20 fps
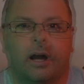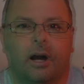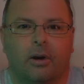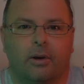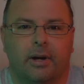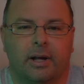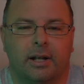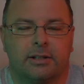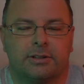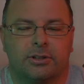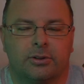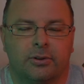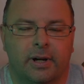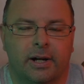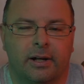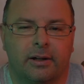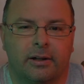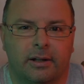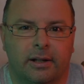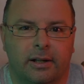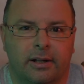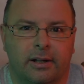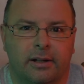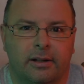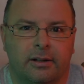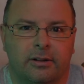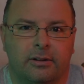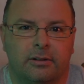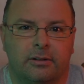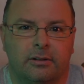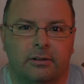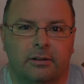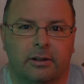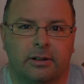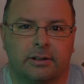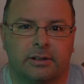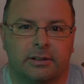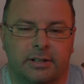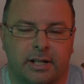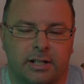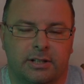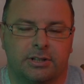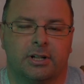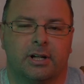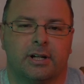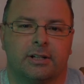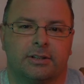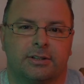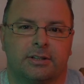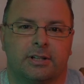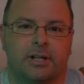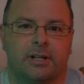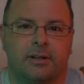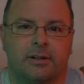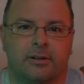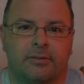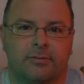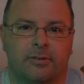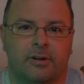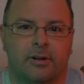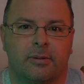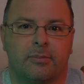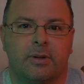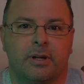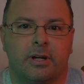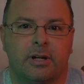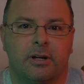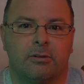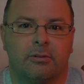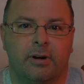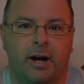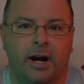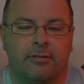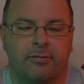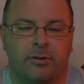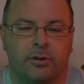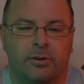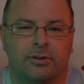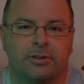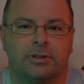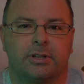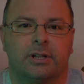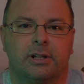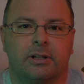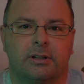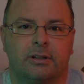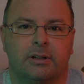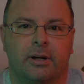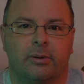Okay, let's go out and look at the test shots from the rack focusing.